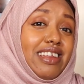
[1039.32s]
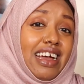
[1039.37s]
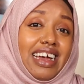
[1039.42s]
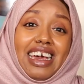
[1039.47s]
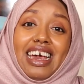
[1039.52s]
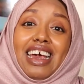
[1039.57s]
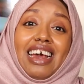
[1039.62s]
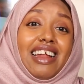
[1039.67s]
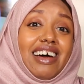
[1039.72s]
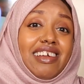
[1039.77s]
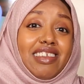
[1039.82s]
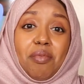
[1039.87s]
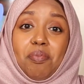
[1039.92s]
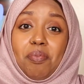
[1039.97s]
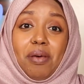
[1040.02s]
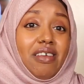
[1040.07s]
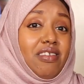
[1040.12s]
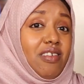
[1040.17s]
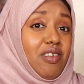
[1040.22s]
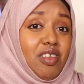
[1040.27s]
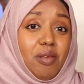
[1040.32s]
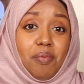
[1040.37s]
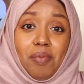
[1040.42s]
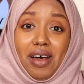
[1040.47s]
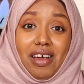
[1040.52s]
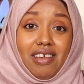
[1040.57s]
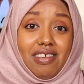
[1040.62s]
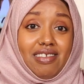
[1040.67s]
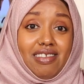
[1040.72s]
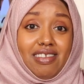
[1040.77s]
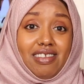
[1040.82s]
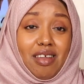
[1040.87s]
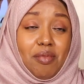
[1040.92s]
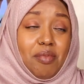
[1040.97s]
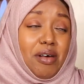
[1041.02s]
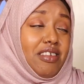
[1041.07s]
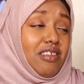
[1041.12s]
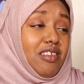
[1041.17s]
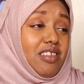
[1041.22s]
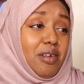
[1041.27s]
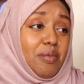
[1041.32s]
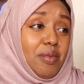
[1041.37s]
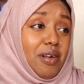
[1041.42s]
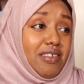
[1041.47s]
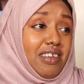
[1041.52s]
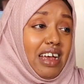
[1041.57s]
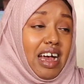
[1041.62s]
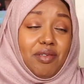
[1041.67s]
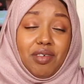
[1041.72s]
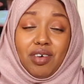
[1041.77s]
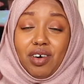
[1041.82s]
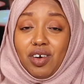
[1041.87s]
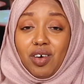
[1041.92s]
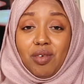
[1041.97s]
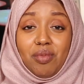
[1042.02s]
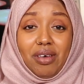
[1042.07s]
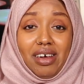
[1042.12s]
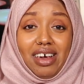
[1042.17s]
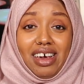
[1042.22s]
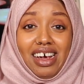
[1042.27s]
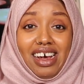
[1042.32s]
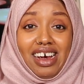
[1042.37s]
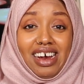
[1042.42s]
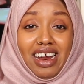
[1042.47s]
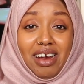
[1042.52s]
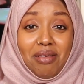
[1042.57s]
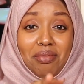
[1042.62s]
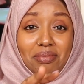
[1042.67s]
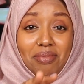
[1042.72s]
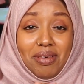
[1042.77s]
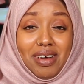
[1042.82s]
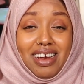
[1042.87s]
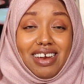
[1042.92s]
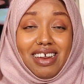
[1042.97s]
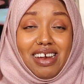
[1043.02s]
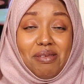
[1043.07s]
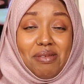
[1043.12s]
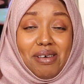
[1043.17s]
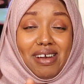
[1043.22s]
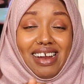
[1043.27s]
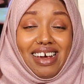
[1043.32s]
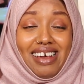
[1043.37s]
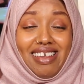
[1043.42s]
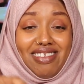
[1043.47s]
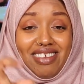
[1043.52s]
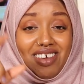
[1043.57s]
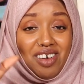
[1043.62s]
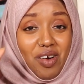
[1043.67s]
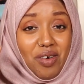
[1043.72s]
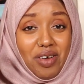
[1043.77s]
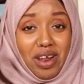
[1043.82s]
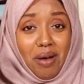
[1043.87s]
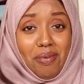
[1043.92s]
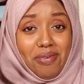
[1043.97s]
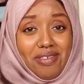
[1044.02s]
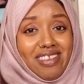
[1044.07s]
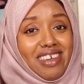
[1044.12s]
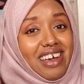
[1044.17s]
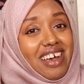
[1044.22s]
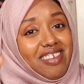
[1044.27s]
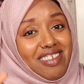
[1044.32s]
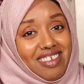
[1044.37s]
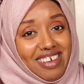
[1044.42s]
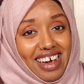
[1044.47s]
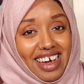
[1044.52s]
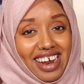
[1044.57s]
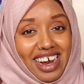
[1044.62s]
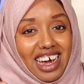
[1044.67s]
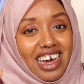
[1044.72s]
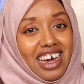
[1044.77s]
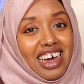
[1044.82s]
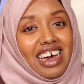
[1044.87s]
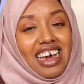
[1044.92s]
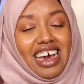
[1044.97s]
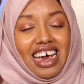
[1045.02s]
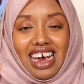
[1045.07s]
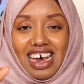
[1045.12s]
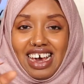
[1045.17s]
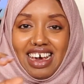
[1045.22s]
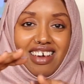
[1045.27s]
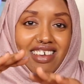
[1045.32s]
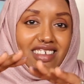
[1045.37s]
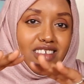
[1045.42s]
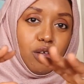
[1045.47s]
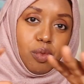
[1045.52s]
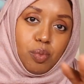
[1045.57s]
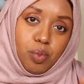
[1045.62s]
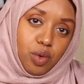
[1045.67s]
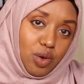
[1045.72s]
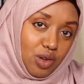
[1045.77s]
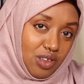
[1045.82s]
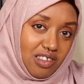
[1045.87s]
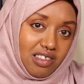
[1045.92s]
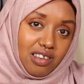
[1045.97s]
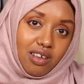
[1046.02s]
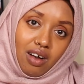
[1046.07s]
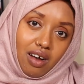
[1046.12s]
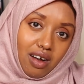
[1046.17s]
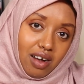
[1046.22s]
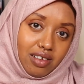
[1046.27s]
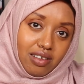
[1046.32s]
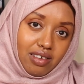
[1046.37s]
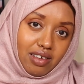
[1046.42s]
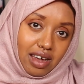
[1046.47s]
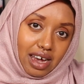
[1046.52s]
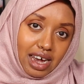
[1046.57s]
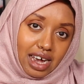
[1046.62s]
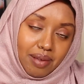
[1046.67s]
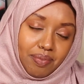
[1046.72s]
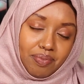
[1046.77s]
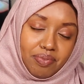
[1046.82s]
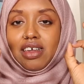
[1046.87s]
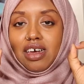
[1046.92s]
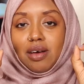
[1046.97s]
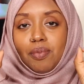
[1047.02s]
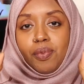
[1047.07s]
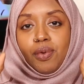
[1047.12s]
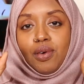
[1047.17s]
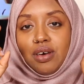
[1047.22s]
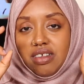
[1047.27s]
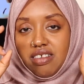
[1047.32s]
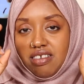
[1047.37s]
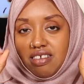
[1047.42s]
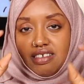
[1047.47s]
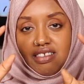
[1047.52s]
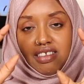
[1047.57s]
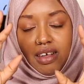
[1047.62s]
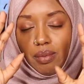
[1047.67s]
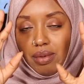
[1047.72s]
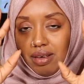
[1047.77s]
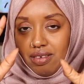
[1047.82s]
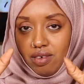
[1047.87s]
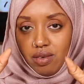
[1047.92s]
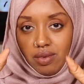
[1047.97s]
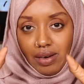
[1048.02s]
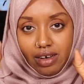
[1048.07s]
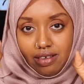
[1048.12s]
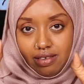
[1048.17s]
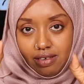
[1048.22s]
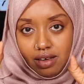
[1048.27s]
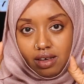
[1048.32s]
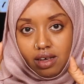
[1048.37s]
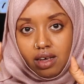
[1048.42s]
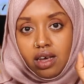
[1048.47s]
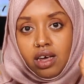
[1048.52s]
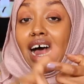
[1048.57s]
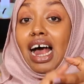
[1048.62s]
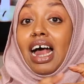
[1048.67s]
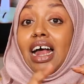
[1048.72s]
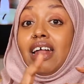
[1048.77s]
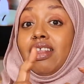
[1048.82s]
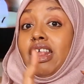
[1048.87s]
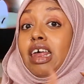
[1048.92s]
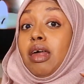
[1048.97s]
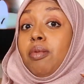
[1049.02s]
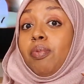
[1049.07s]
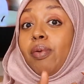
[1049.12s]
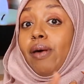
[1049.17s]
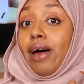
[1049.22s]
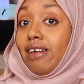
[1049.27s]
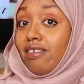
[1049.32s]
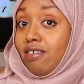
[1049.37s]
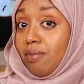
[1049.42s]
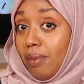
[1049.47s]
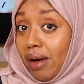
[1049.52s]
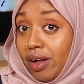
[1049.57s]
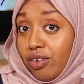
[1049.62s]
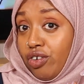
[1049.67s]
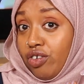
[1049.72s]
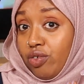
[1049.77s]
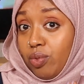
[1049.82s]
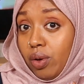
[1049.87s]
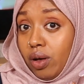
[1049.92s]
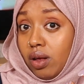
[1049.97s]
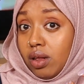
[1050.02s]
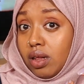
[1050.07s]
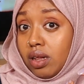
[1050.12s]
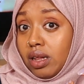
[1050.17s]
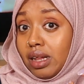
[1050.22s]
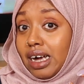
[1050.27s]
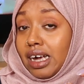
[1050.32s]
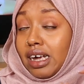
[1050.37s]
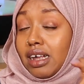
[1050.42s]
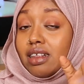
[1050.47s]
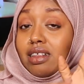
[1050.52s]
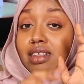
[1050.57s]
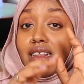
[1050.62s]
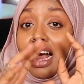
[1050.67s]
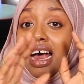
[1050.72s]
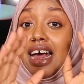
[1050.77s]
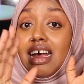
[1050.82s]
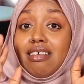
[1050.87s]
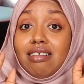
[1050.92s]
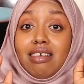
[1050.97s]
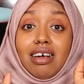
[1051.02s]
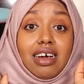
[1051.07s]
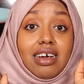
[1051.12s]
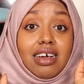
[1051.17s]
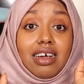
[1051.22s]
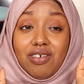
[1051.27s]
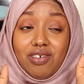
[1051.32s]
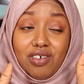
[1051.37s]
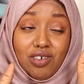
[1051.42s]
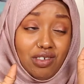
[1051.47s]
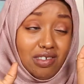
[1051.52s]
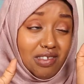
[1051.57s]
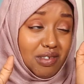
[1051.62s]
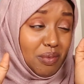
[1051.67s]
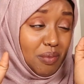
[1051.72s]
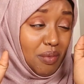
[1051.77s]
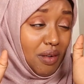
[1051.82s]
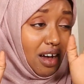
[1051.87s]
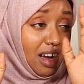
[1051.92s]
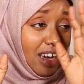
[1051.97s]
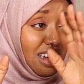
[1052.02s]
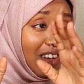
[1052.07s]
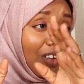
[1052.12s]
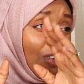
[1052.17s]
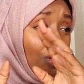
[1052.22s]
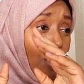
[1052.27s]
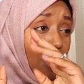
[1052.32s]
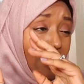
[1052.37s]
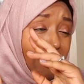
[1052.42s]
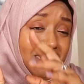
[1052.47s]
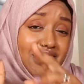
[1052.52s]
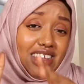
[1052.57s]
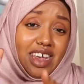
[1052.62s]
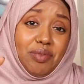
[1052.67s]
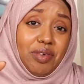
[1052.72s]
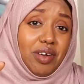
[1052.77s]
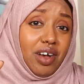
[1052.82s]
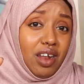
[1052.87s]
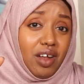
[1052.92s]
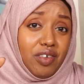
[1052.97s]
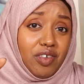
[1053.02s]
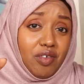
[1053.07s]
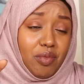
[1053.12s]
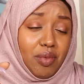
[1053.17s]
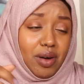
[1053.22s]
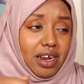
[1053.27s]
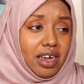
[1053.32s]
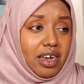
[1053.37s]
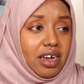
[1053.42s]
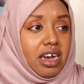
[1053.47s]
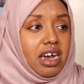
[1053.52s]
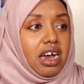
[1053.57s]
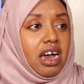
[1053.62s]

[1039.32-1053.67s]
the killer, the best of the best. I haven't got it on me here, and I'm a little bit lazy going upstairs to get it, is Boots card, yeah? Their point system is crazy. And they price match as well. Like, that is like, if you're smart, you are saving a lot of money.